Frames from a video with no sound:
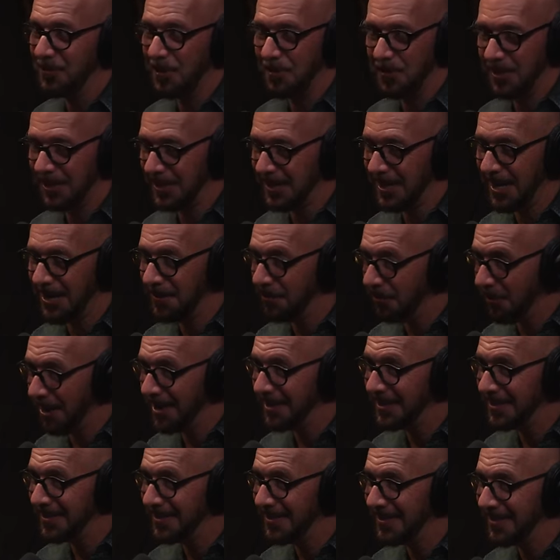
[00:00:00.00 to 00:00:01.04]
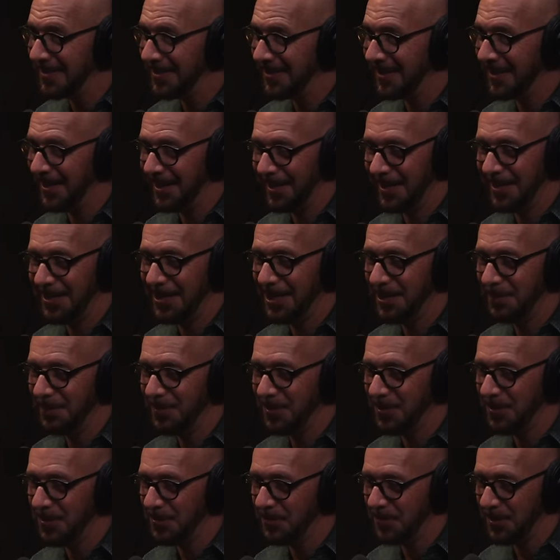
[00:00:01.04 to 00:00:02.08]
What was said went, and if
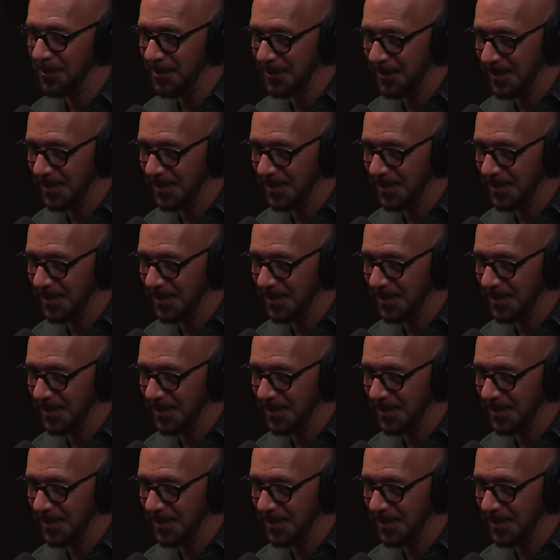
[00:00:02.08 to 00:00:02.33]
you